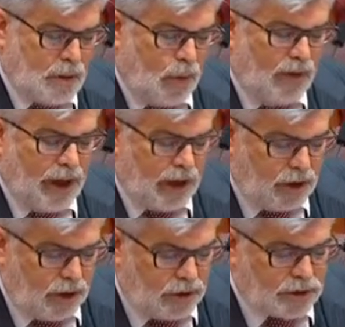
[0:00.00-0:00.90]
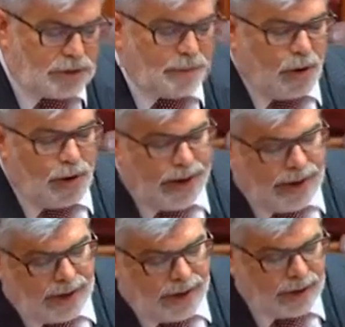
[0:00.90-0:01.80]
when they are used by
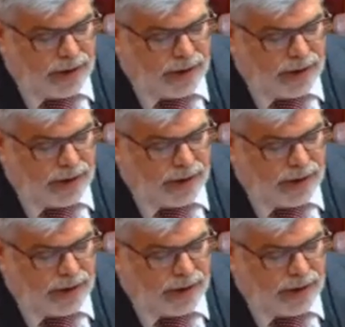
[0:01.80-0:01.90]
a